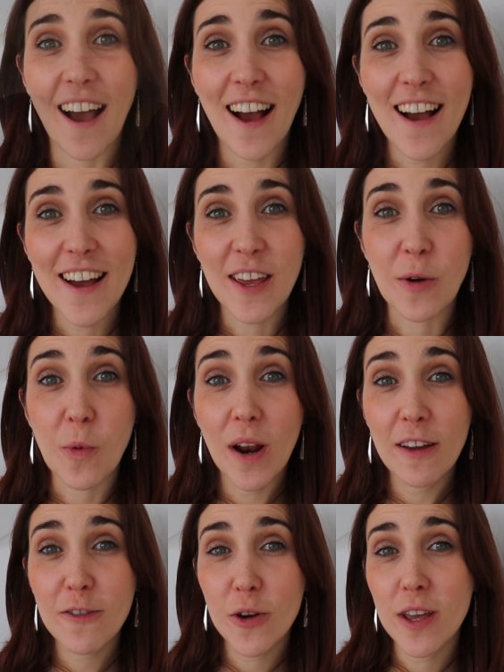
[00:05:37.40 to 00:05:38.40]
Hi,
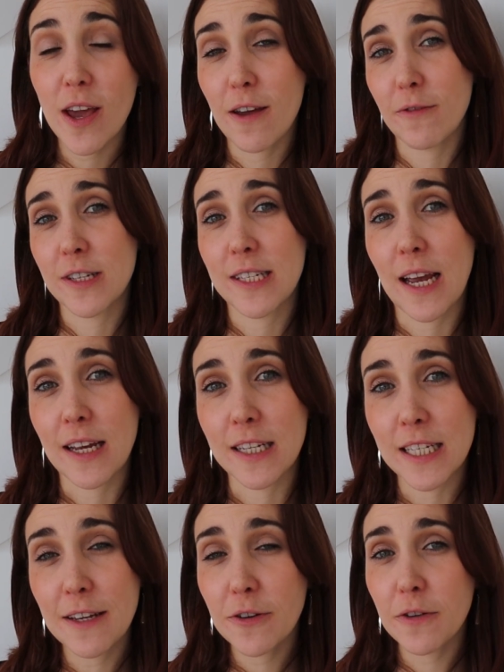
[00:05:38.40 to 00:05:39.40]
while I've got you here for a
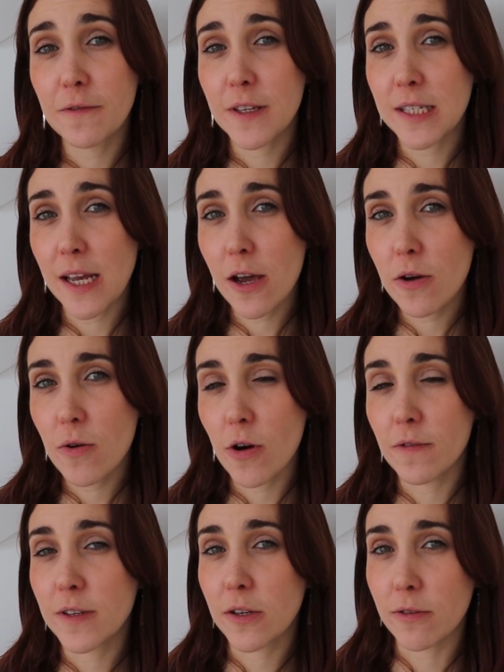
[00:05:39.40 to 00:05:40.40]
second, if you're a physio or
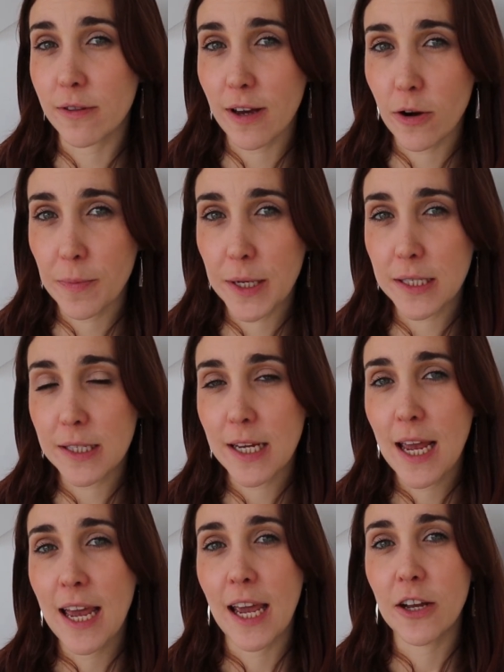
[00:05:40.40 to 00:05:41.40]
a physical therapist
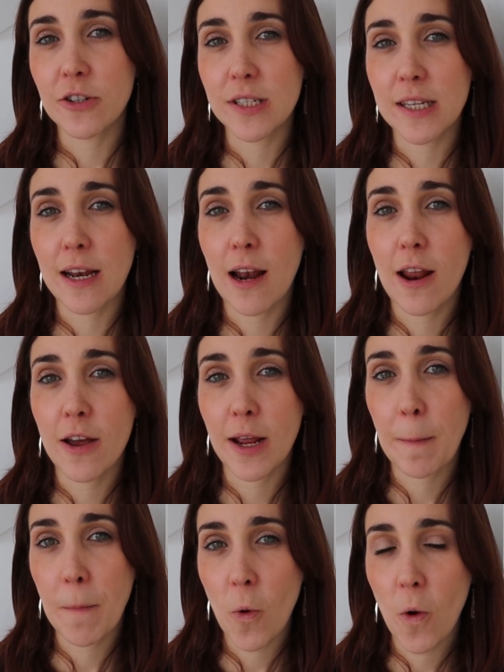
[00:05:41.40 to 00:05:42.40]
interested in
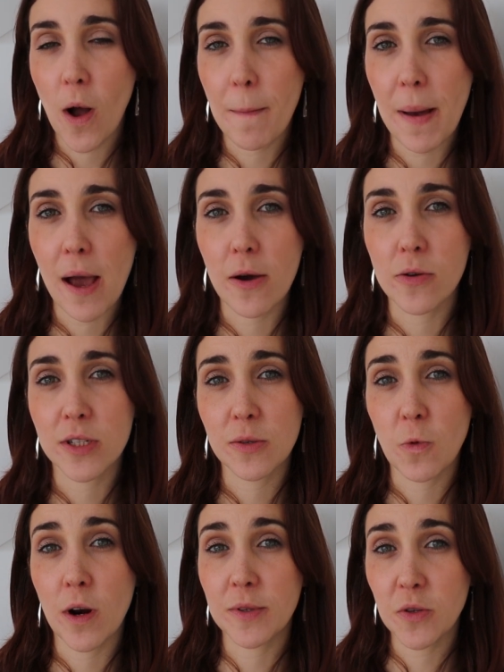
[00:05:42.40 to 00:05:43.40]
learning more about
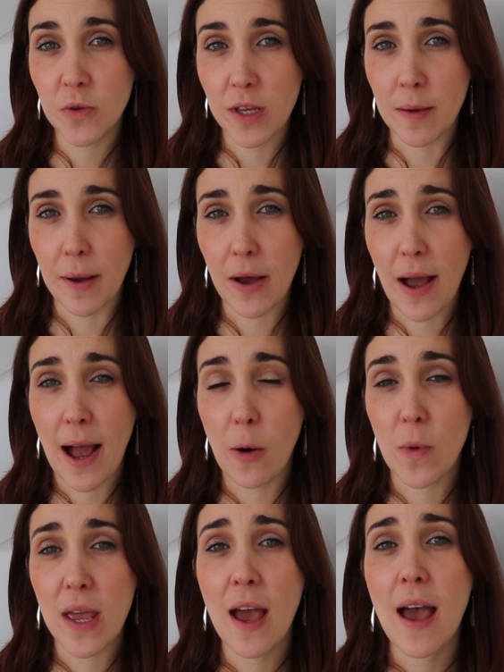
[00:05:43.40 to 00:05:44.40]
what I'm talking about, how
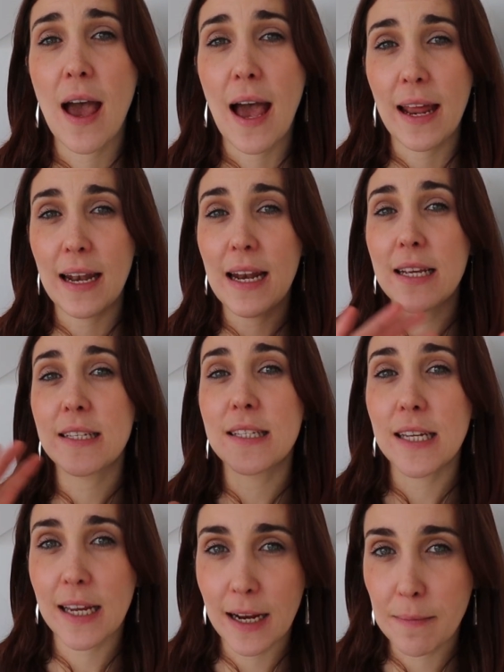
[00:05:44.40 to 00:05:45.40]
we
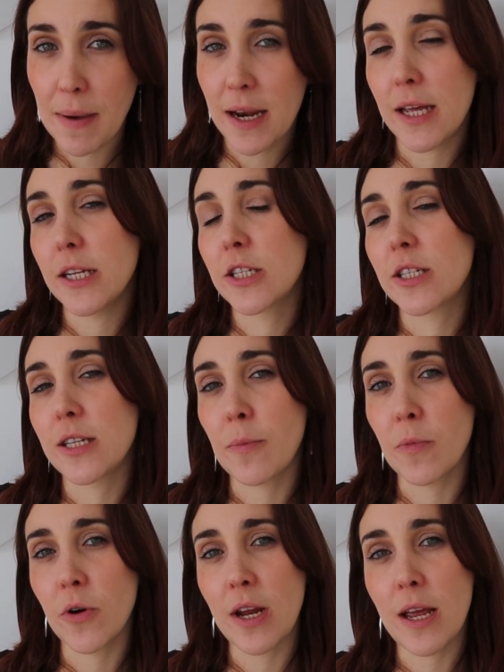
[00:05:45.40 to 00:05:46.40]
holistically manage
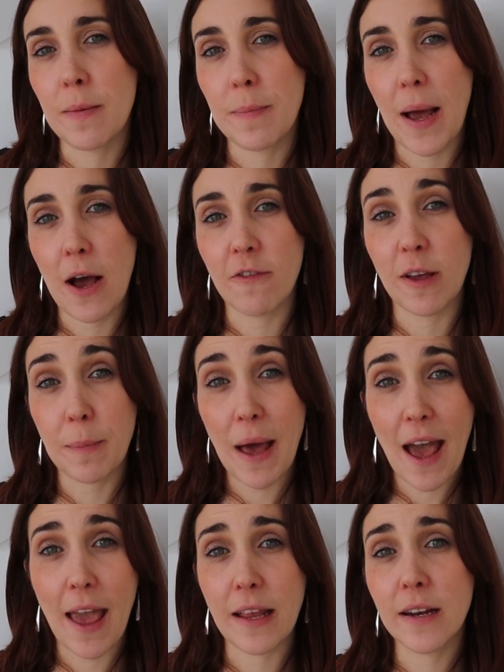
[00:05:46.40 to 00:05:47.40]
someone in pelvic
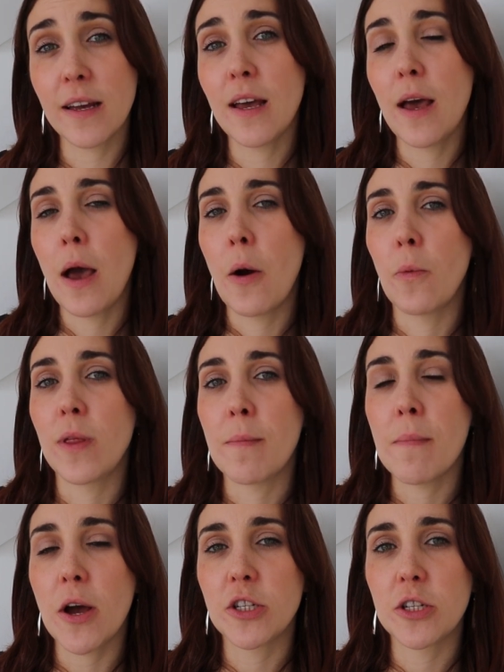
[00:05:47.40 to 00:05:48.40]
pain with a
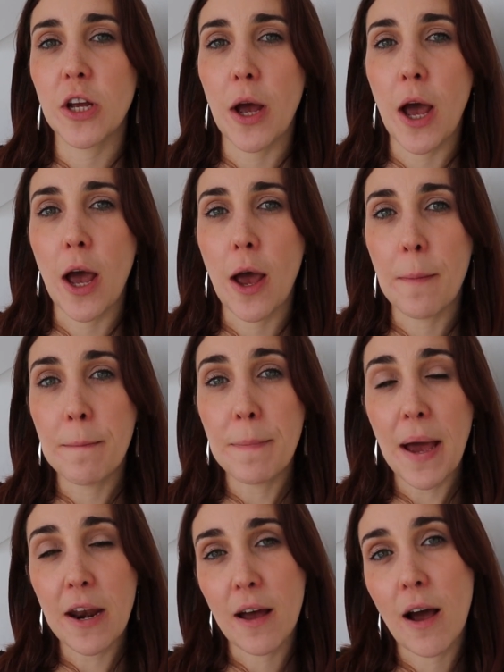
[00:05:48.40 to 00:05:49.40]
much
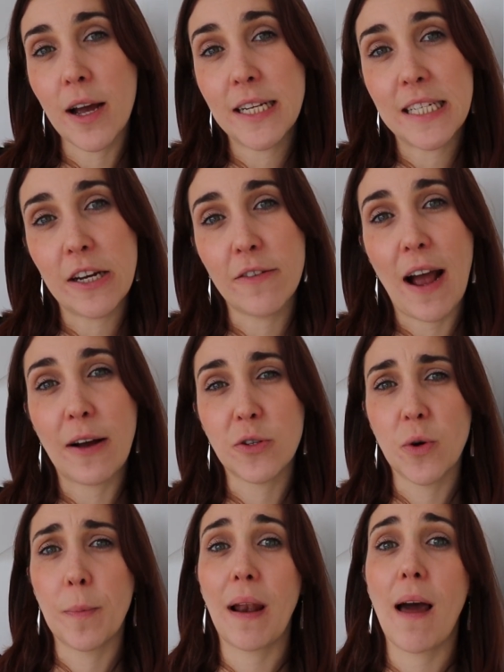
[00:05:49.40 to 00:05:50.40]
better idea of how
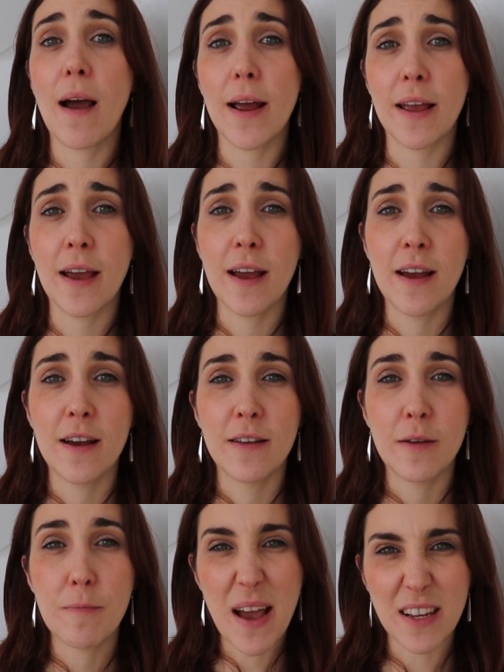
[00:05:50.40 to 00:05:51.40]
to apply
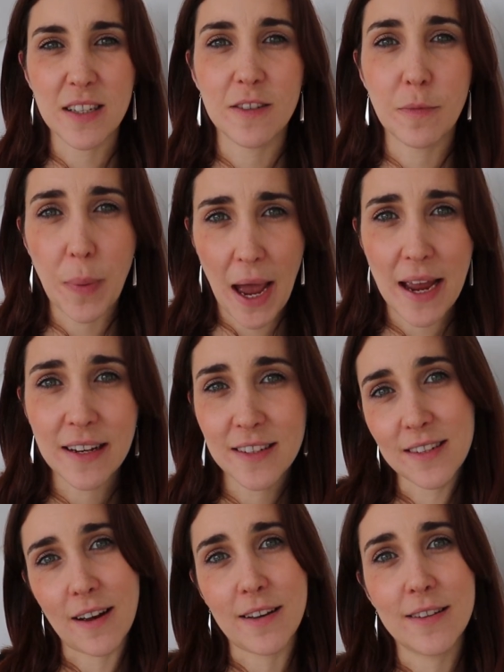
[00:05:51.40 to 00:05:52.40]
the best of pain
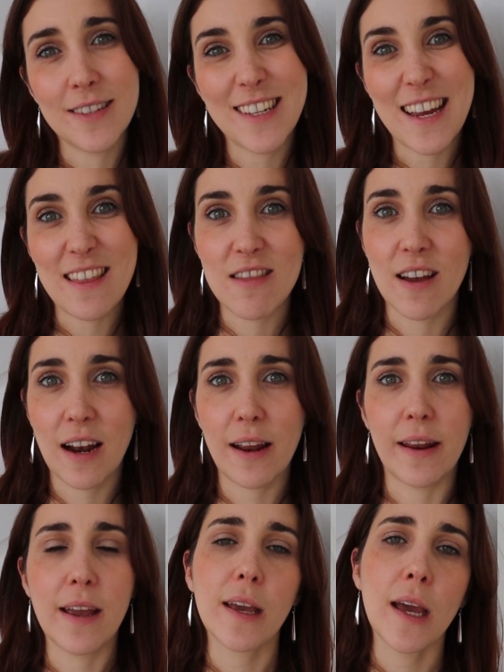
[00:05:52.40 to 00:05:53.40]
science in the
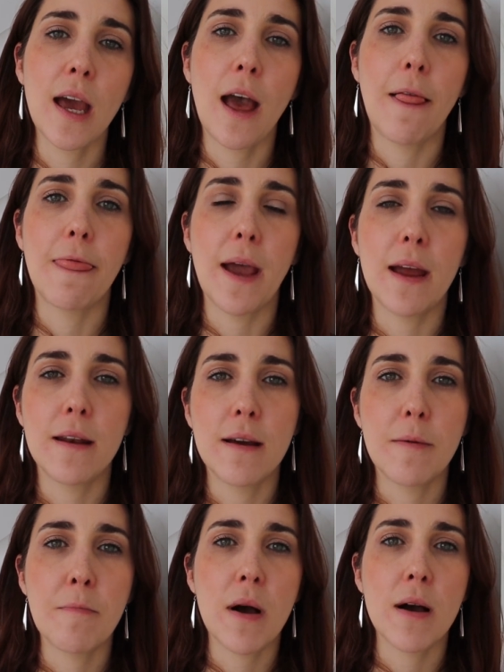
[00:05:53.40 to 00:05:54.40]
clinic,
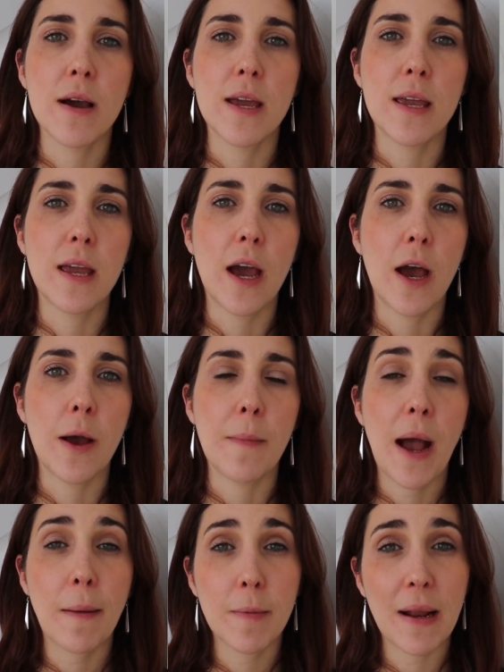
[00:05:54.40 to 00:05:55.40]
then my
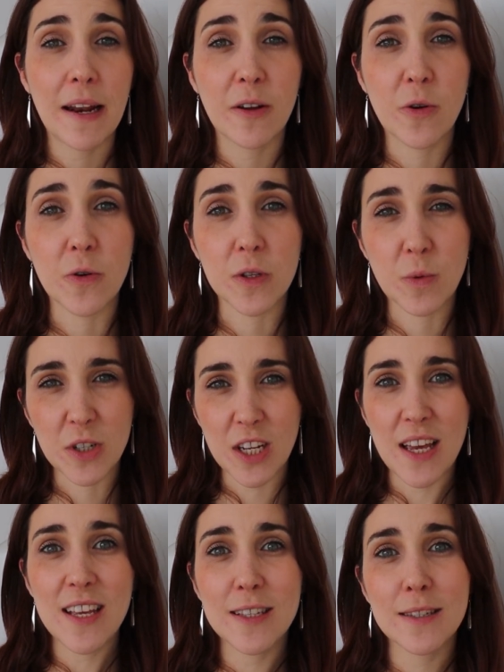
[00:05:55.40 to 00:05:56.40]
Happy Bladder course, which
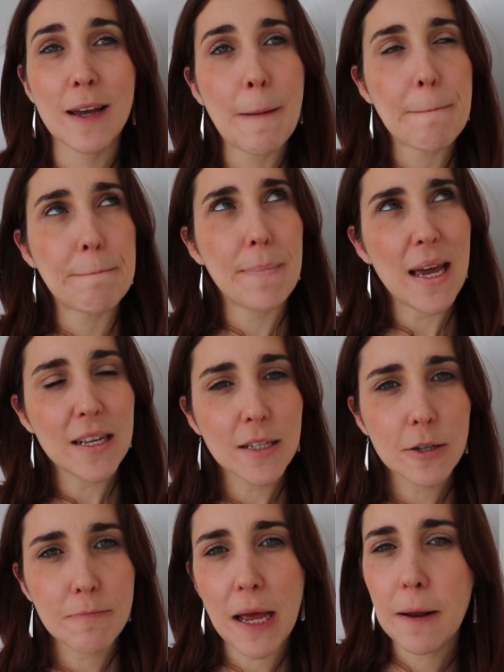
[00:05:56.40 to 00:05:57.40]
is
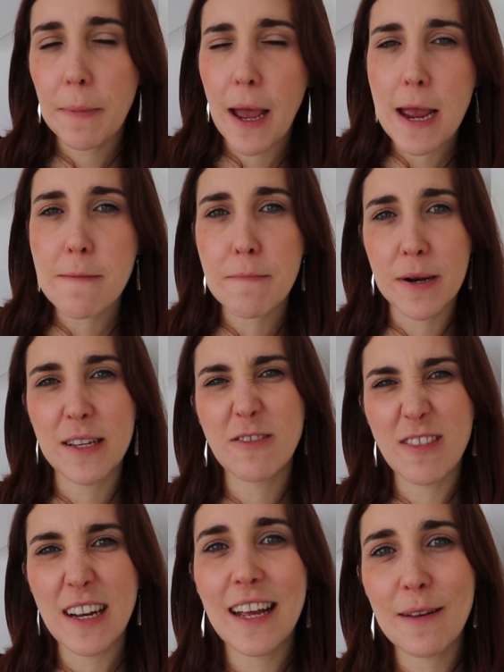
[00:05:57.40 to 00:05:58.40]
based on bladder pain, but is
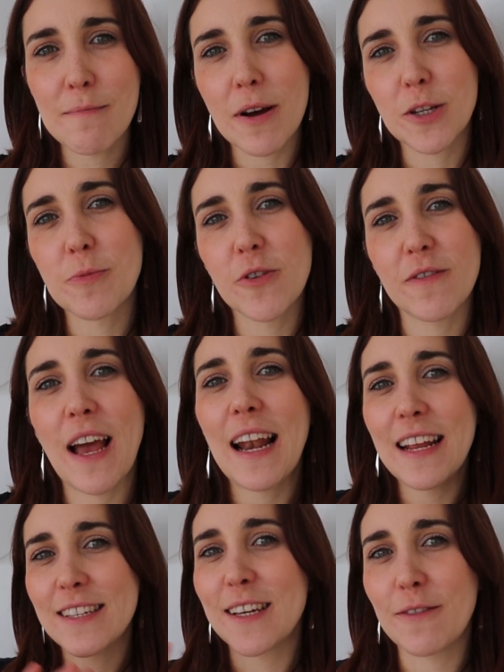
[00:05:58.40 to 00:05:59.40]
really much more of a
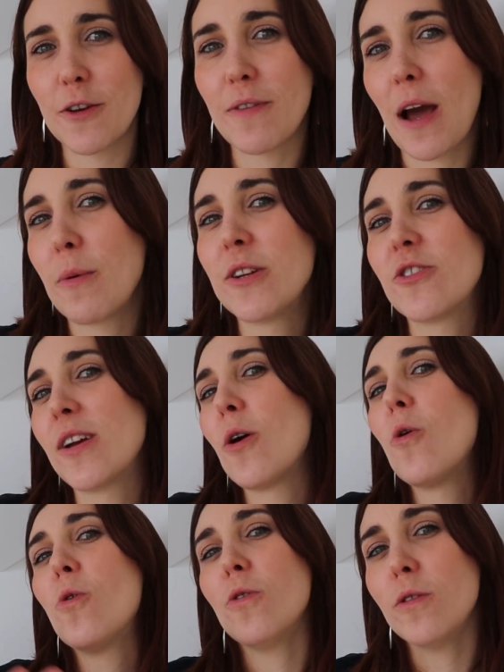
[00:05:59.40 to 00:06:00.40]
holistic view of how we treat
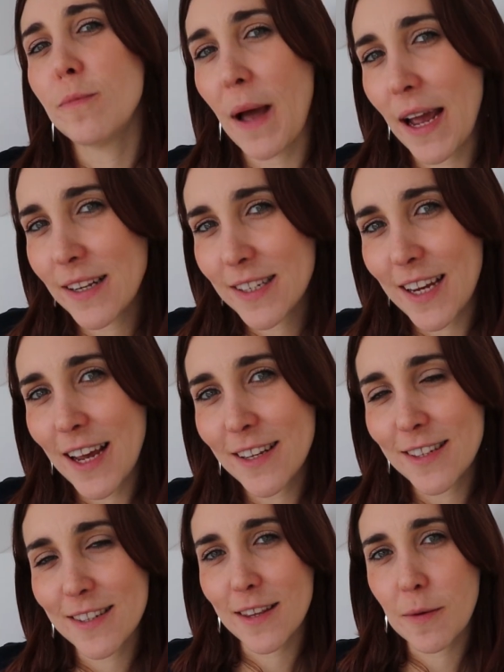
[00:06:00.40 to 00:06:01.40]
all pain
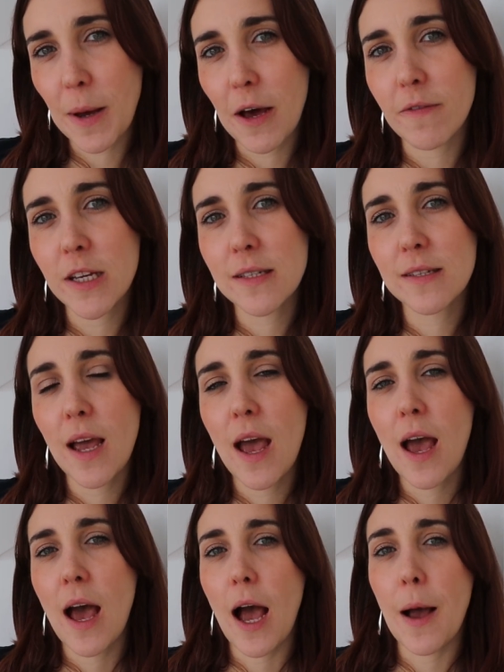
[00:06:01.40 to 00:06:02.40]
states in the pelvis.
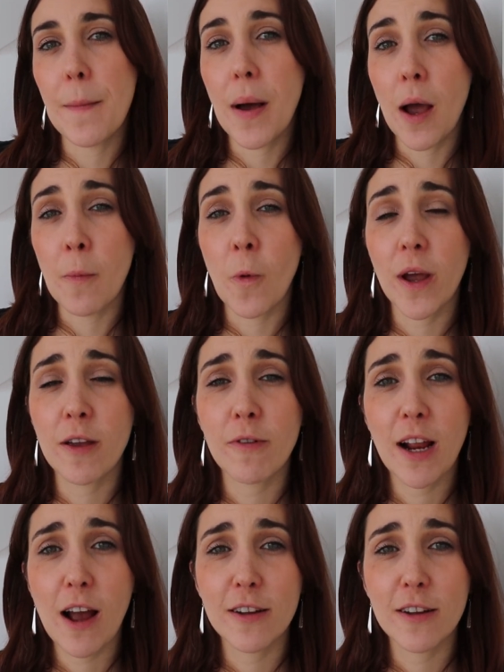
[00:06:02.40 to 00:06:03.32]
I'm working really